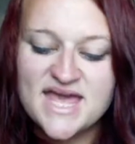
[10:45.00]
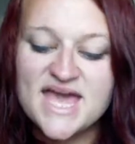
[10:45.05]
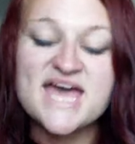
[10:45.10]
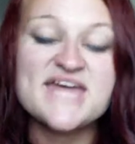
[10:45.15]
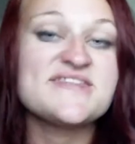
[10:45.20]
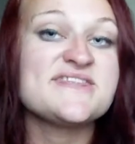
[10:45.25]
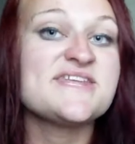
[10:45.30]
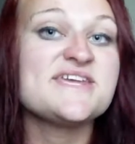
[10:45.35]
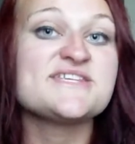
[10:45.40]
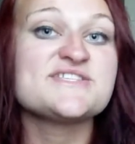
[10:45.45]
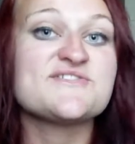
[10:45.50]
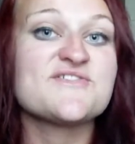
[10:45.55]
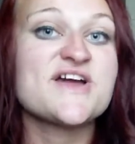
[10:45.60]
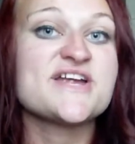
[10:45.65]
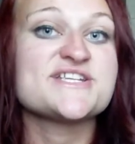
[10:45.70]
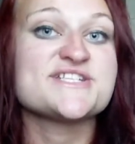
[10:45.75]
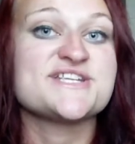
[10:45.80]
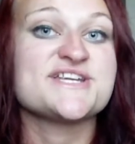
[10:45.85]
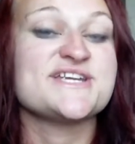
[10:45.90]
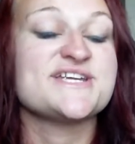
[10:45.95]
And these are
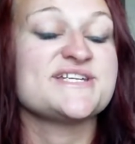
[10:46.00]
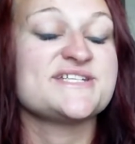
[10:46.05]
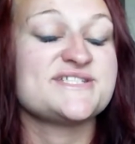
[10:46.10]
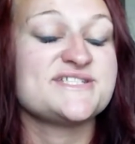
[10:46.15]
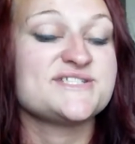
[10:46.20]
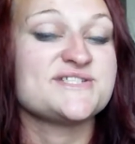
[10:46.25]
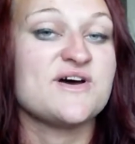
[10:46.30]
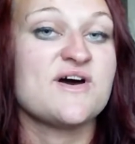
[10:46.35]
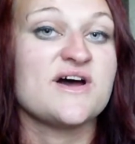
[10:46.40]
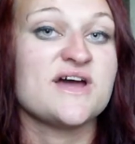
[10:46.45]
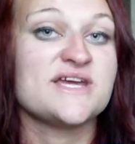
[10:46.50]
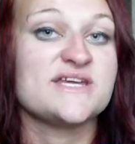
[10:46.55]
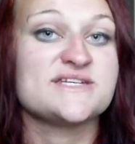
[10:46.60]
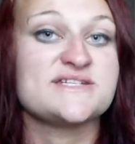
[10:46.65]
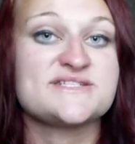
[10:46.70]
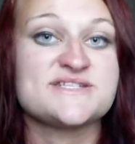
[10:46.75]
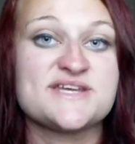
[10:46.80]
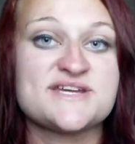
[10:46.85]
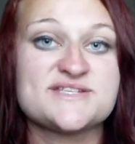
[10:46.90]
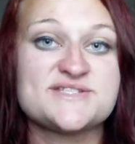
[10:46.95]
actually
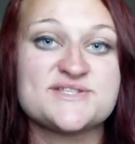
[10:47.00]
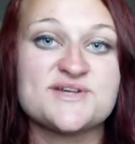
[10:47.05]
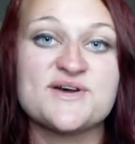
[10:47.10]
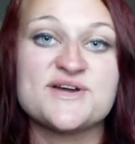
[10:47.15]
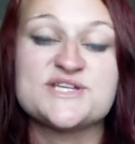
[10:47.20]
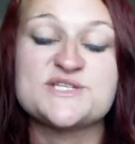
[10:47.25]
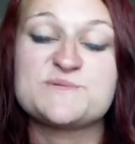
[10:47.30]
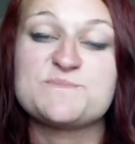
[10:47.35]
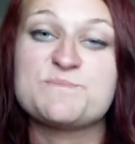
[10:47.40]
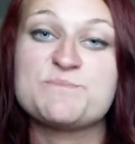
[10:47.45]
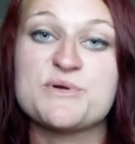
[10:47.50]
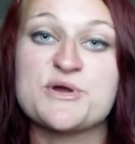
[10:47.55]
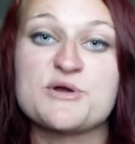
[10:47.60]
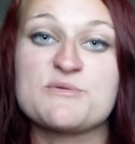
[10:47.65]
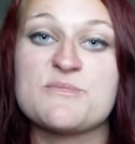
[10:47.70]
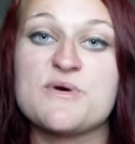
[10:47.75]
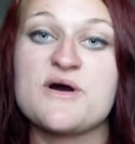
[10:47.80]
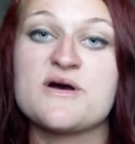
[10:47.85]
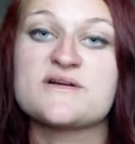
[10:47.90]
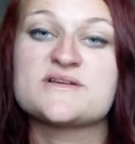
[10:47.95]
signed. They're signed
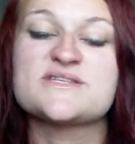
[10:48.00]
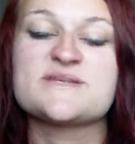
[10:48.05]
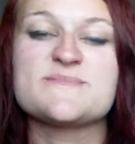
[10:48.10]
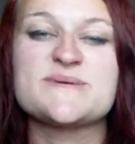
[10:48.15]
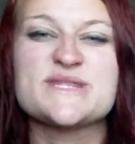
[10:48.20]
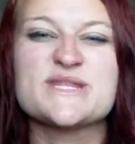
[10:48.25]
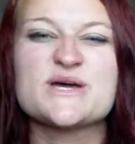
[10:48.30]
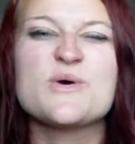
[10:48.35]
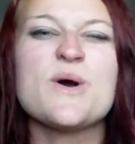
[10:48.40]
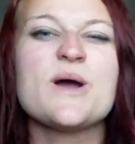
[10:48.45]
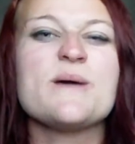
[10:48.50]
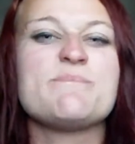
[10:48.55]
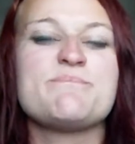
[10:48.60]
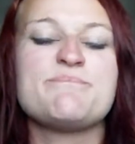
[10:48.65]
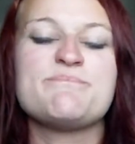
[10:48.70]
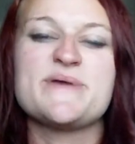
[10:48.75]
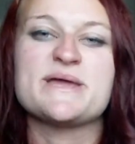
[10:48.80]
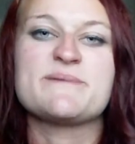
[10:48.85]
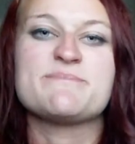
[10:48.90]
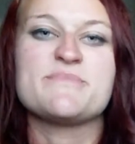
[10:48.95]
bookmarks. I mean, they're quite
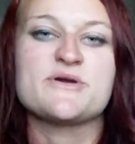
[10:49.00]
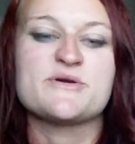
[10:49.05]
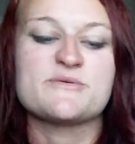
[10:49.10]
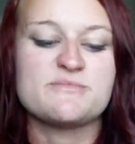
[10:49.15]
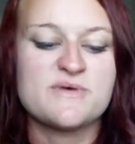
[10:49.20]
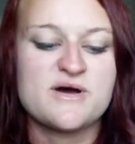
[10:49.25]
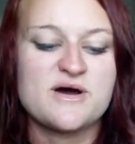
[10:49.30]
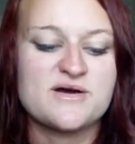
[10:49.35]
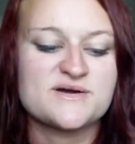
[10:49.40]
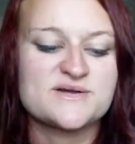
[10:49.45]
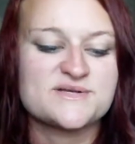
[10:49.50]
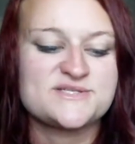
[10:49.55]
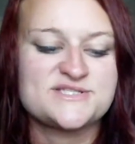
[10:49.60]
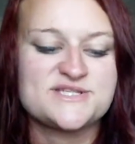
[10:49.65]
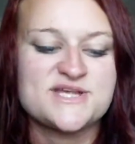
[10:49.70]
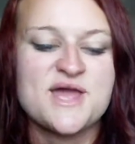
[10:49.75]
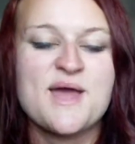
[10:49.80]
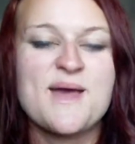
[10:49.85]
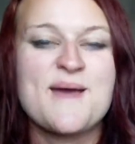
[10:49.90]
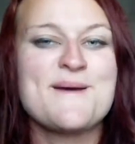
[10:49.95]
big bookmarks,
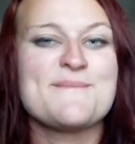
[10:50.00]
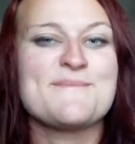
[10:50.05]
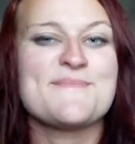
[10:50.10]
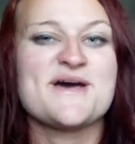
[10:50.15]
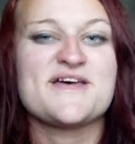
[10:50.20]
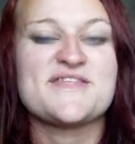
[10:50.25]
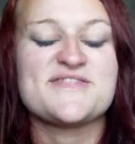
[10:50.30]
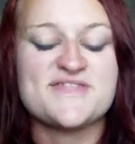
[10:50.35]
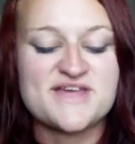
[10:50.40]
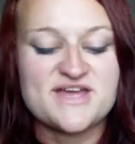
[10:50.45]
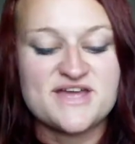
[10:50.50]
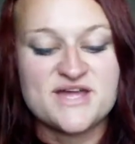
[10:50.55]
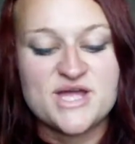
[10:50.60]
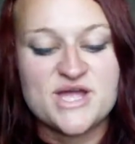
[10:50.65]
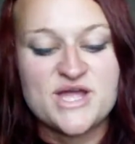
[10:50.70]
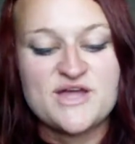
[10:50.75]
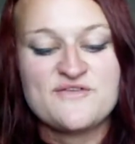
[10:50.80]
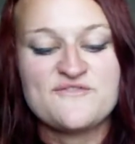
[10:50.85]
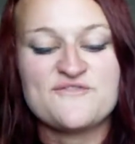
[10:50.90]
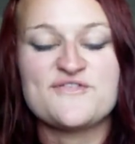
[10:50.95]
but they're
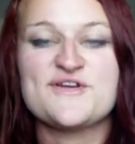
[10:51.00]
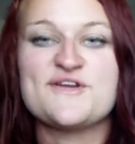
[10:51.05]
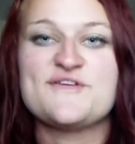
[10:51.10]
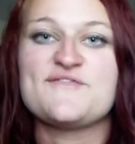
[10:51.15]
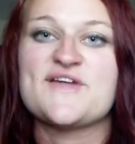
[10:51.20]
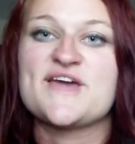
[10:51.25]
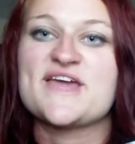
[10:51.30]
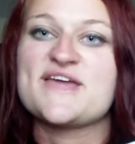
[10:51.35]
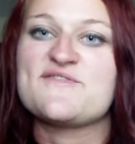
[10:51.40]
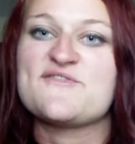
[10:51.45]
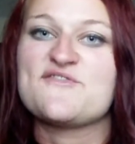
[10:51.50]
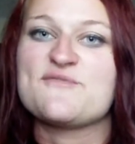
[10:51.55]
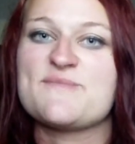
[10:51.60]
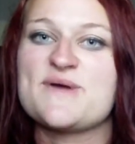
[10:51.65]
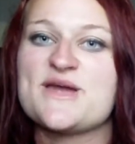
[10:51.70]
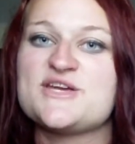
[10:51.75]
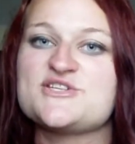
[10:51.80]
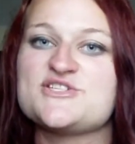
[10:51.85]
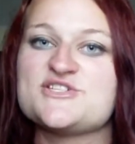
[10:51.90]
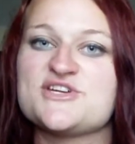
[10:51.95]
full of like
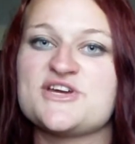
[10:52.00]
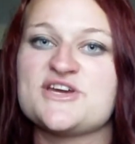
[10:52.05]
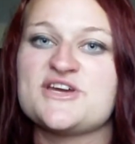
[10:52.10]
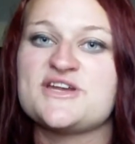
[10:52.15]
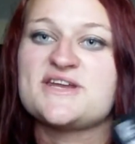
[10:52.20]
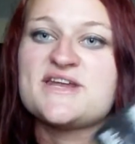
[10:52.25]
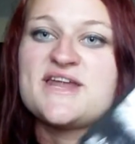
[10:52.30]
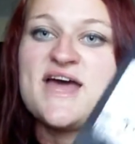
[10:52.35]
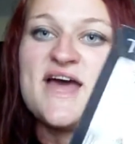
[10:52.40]
information,